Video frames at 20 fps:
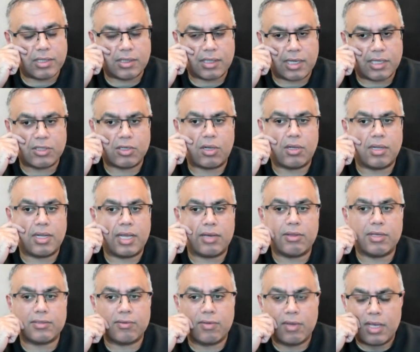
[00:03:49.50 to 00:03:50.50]
Agile. Now,
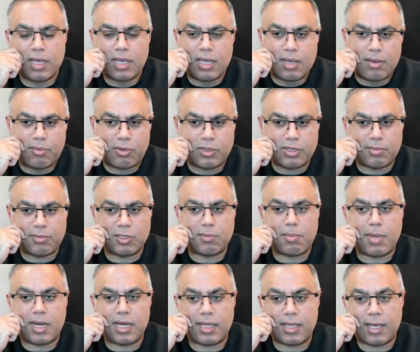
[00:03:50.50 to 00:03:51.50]
there's pretty much
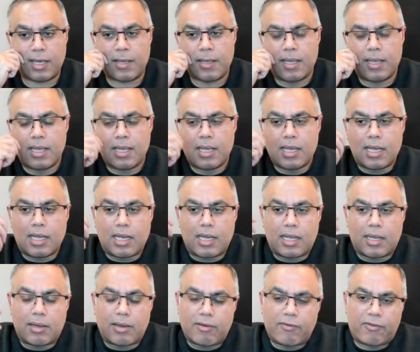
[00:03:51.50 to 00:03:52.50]
many there.
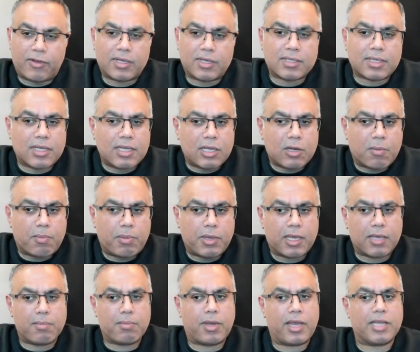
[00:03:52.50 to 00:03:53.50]
Firstly,
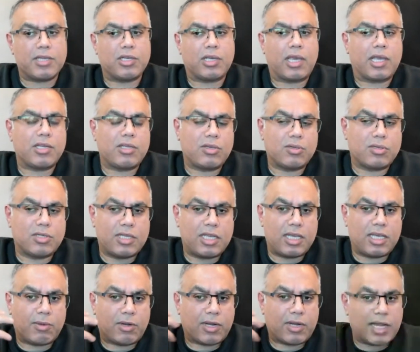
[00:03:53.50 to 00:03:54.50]
begin by educating your
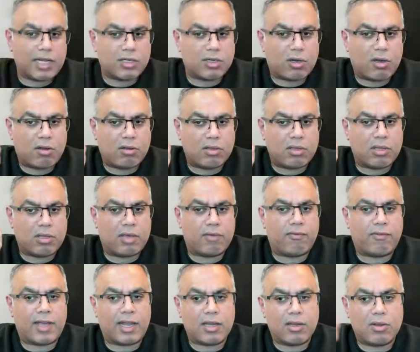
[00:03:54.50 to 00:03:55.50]
team on Agile, their
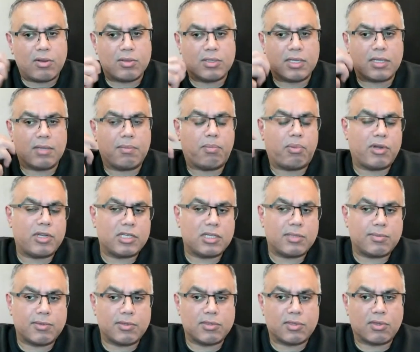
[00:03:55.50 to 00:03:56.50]
values and the
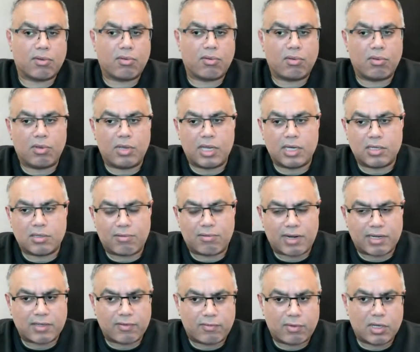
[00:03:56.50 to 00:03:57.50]
principles through
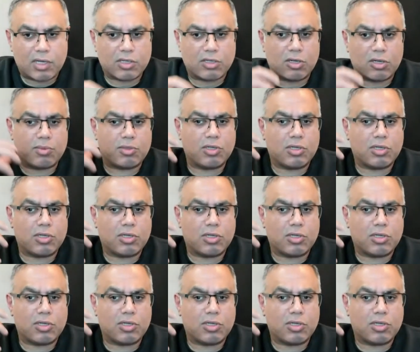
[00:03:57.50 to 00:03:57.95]
interactive workshops.